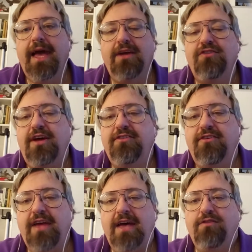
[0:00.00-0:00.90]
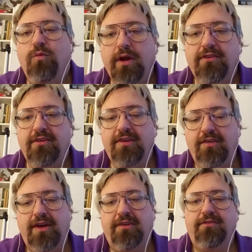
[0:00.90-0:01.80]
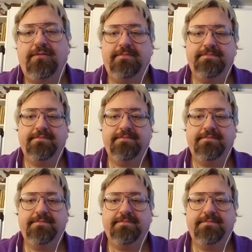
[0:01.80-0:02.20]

And Jess has asked, what is a t-test?